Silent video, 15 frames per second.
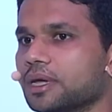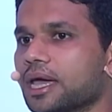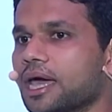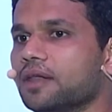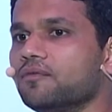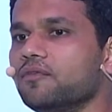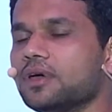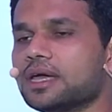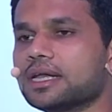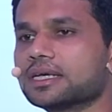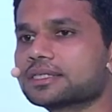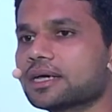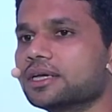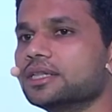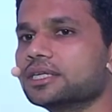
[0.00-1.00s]
and various
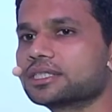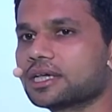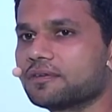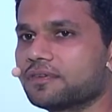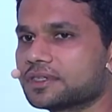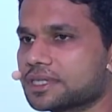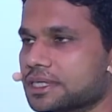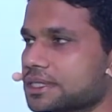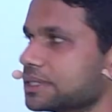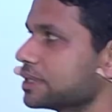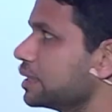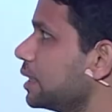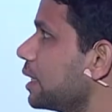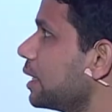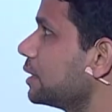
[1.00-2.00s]
other surfaces
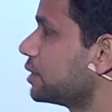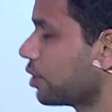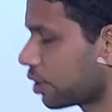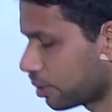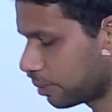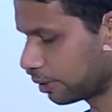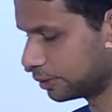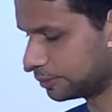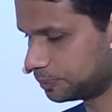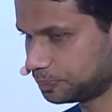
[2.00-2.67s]
that I'll talk about.